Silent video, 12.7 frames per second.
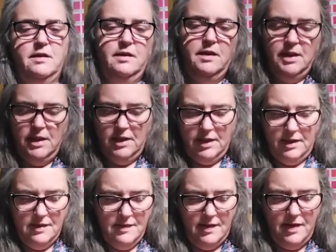And it
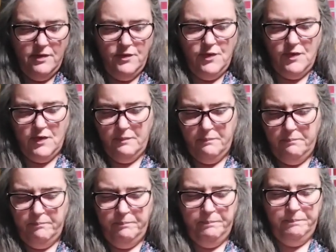does have
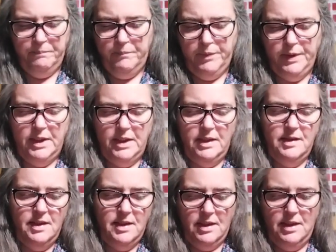some
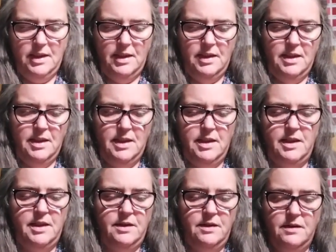pleating in here